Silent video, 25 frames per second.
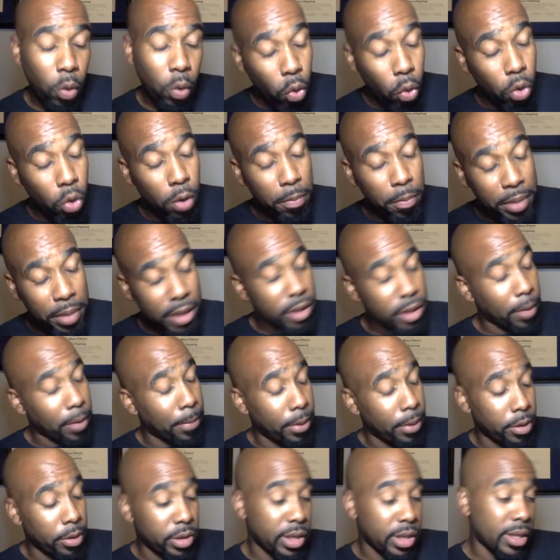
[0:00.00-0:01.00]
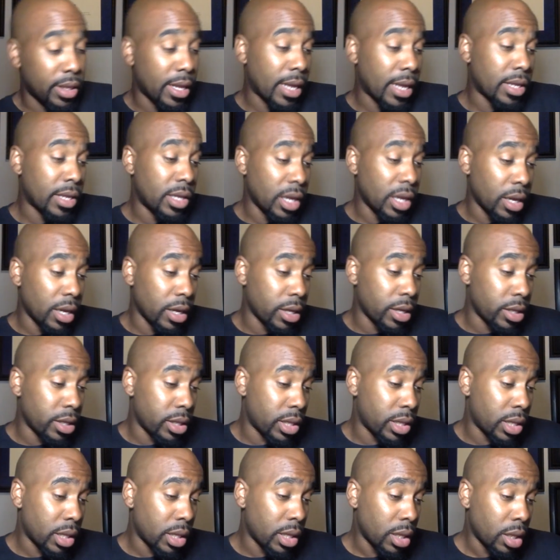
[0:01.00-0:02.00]
or be the person that
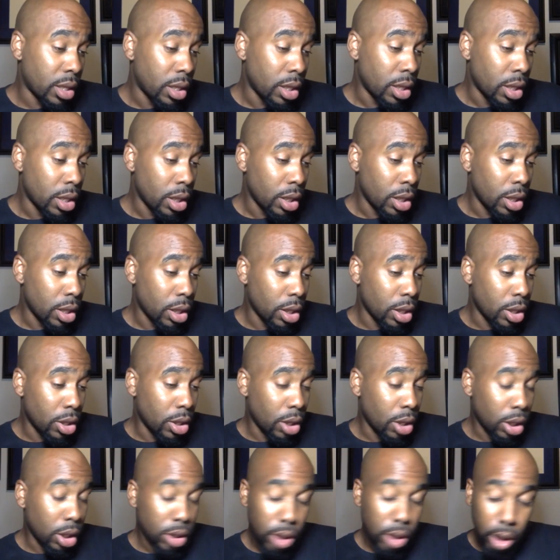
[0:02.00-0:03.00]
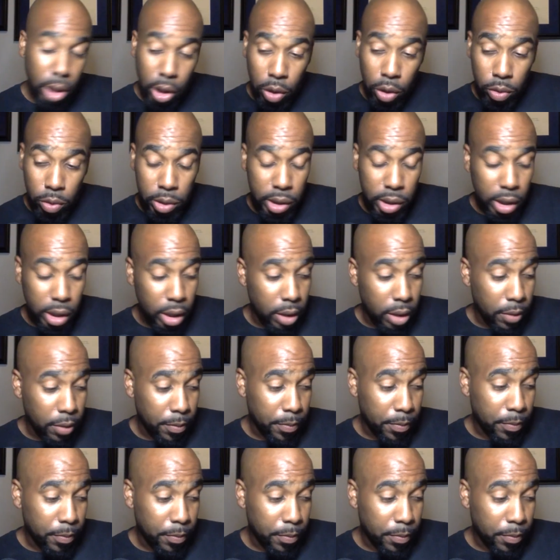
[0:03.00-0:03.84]
does the ghosting.